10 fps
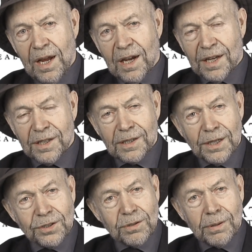I think
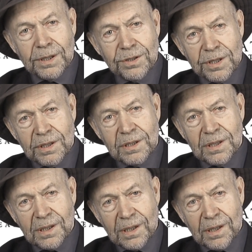that's crazy.
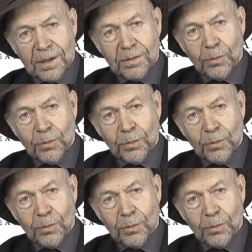Uh,